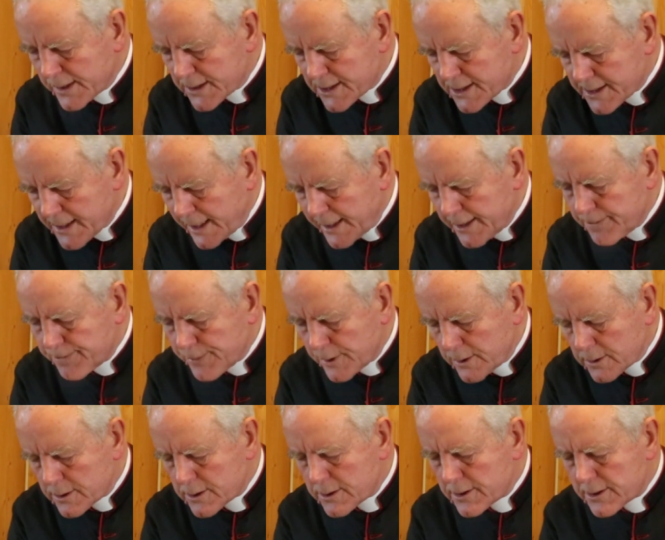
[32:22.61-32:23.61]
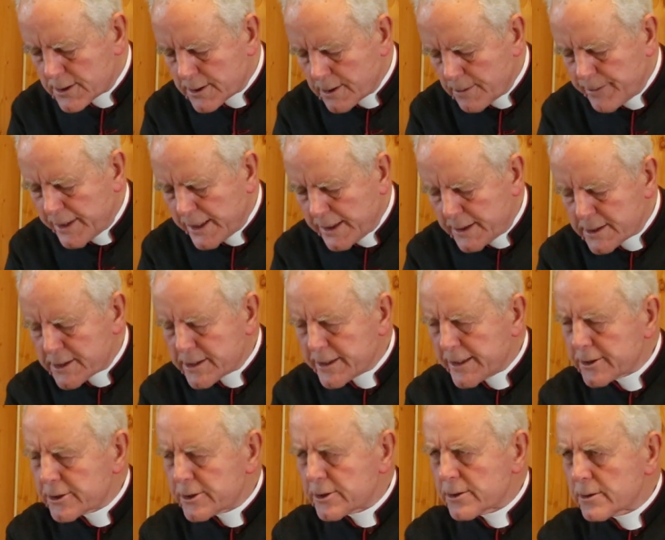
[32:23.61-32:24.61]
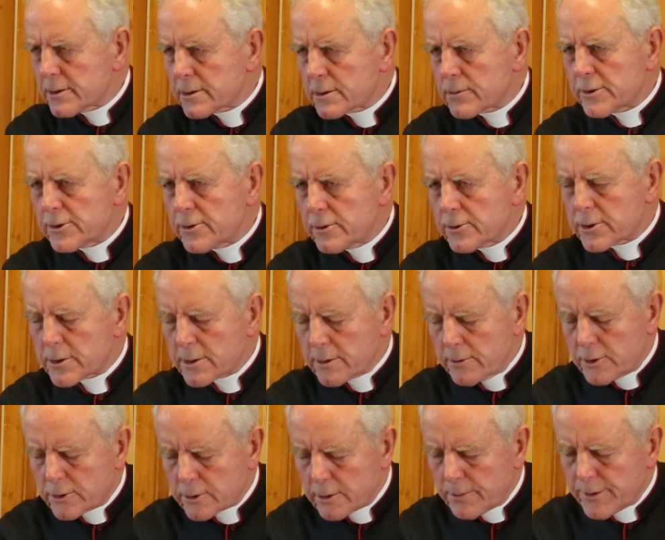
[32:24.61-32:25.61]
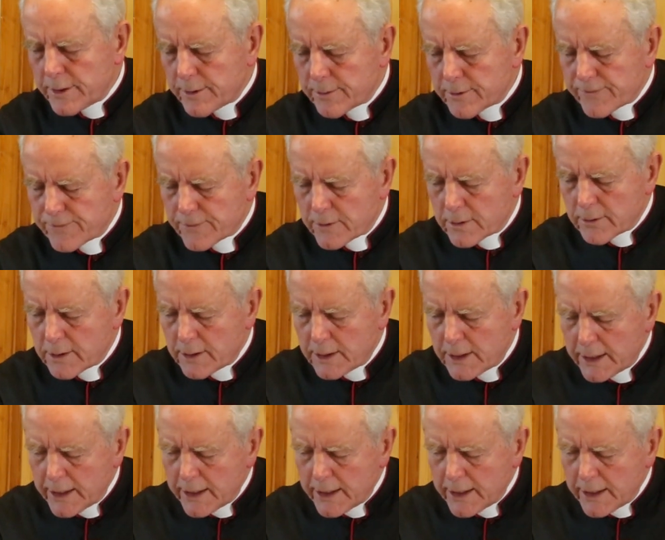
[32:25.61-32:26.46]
signposts the main sections, which you should be able to follow,